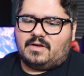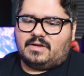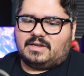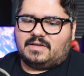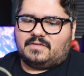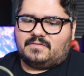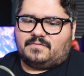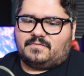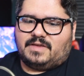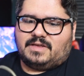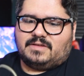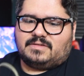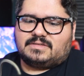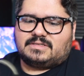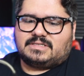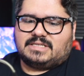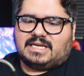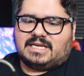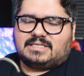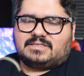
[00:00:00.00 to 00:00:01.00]
and it
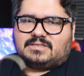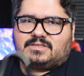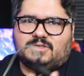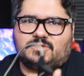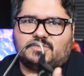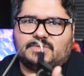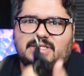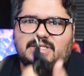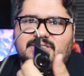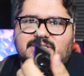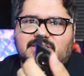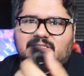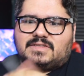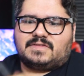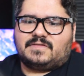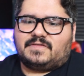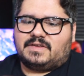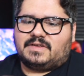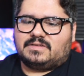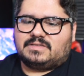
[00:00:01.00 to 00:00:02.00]
feels nice too. This
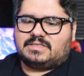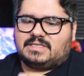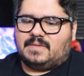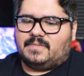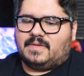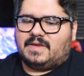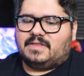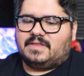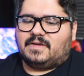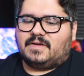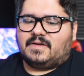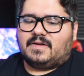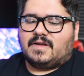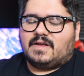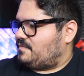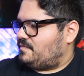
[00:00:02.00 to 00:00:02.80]
doesn't feel cheap either.